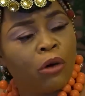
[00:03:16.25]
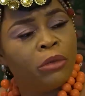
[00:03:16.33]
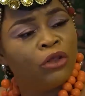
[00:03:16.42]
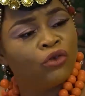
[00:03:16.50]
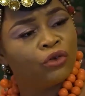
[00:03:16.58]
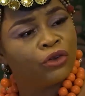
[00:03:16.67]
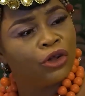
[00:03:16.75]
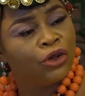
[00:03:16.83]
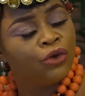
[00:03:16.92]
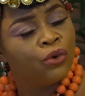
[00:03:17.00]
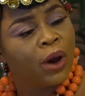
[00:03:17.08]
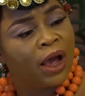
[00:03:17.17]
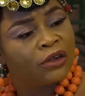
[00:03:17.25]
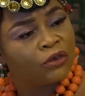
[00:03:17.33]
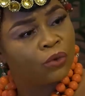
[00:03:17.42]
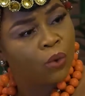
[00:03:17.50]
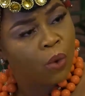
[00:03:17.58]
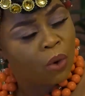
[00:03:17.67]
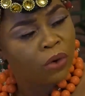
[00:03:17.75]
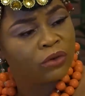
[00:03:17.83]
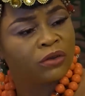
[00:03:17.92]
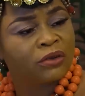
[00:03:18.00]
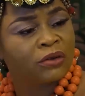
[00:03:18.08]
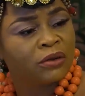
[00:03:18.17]
Coming to see you as
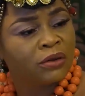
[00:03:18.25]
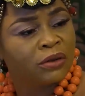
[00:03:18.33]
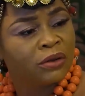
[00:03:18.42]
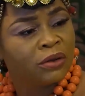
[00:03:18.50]
what?